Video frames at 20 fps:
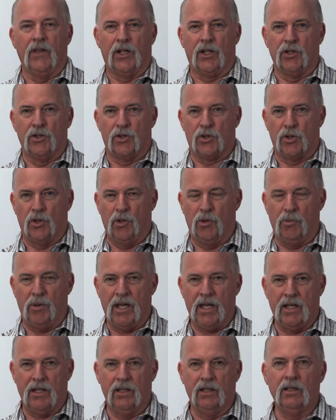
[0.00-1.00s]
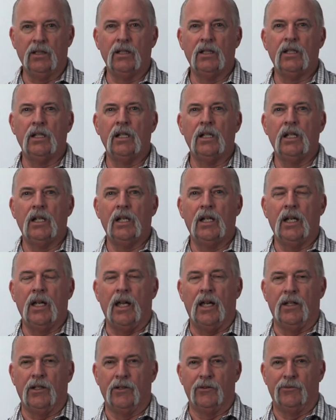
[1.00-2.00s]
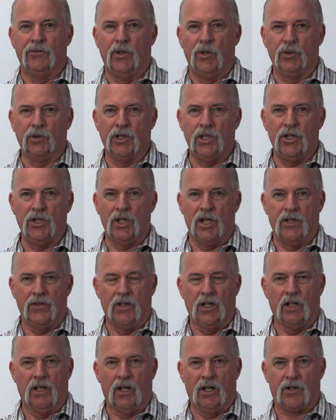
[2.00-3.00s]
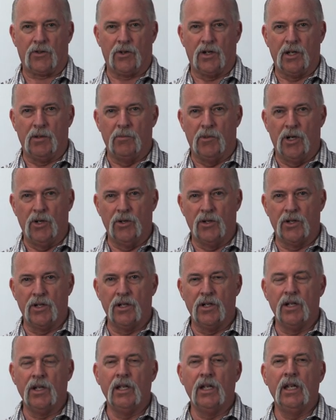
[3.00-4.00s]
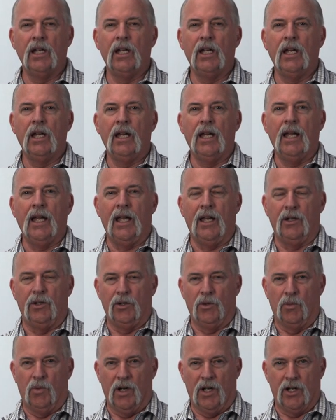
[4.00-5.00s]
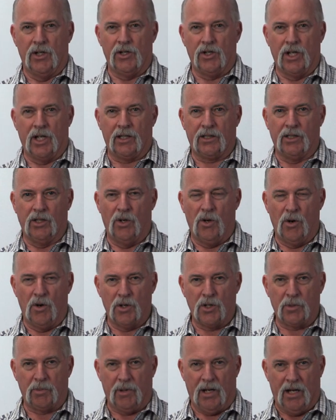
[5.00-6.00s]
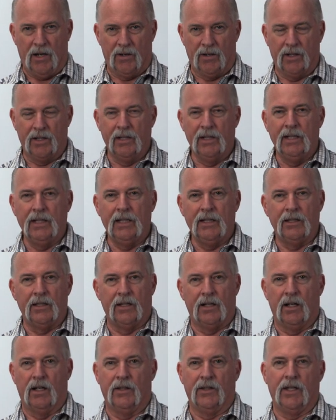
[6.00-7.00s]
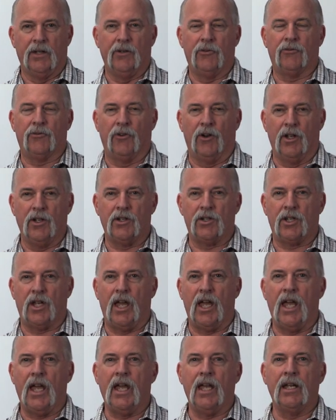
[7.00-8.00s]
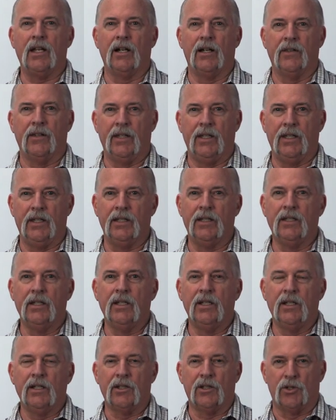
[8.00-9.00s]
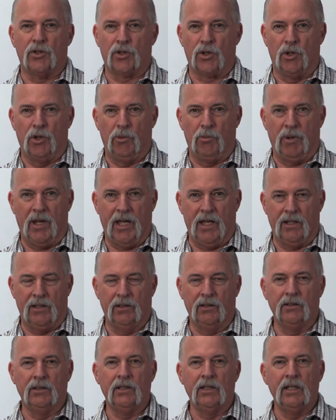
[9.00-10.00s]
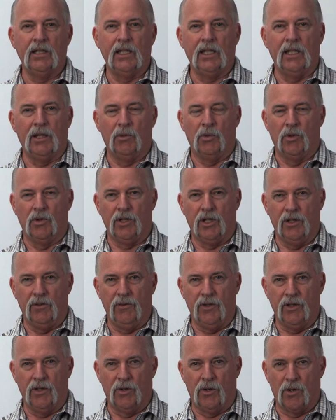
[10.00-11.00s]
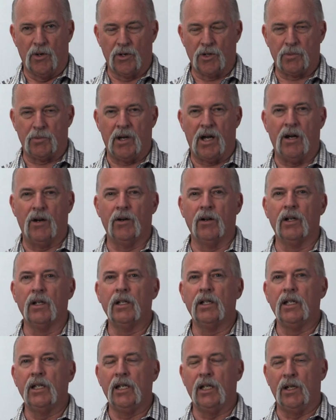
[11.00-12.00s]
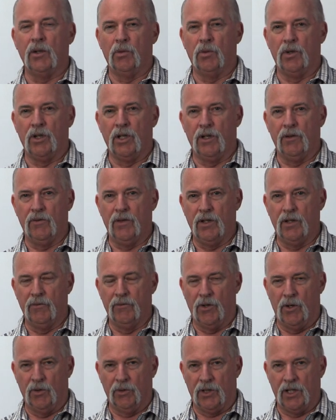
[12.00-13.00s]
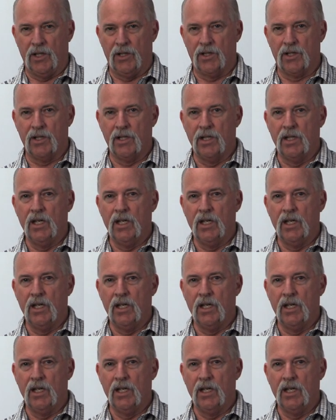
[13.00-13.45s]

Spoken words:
the control panel and the voltage on the electric motor, and you want to check the horsepower. They're on the front tag on the control panel. It will give you the horsepower. It will give you the voltage.